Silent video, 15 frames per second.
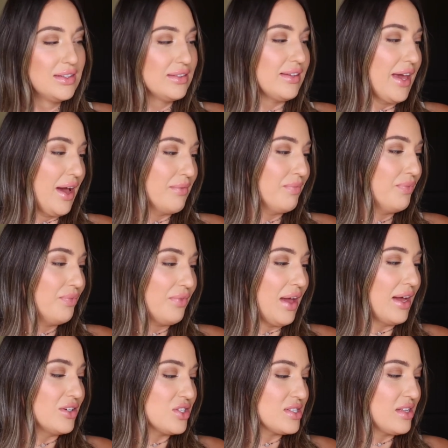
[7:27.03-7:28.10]
yeah,
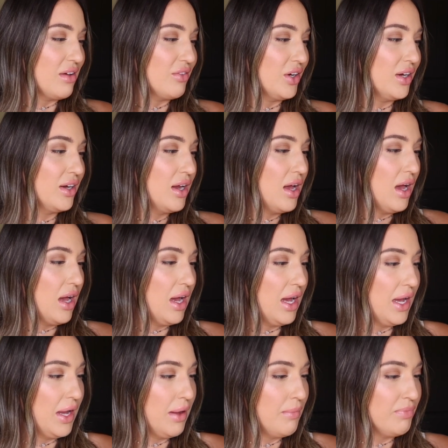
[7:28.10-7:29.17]
I just love her.
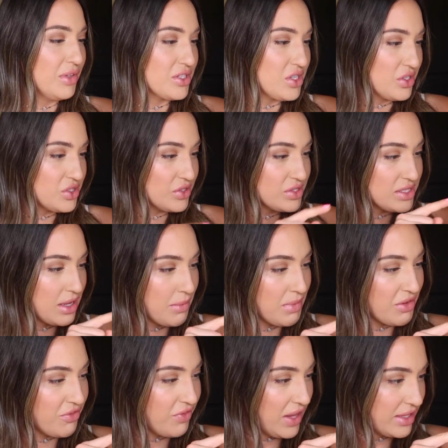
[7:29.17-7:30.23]
There's also
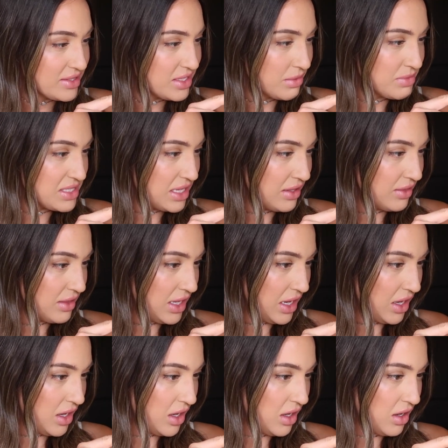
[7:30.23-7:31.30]
some phantoms in
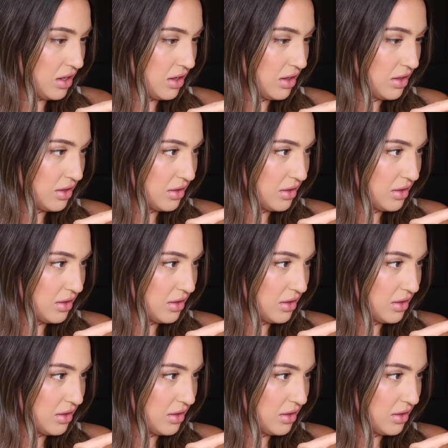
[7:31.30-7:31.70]
there,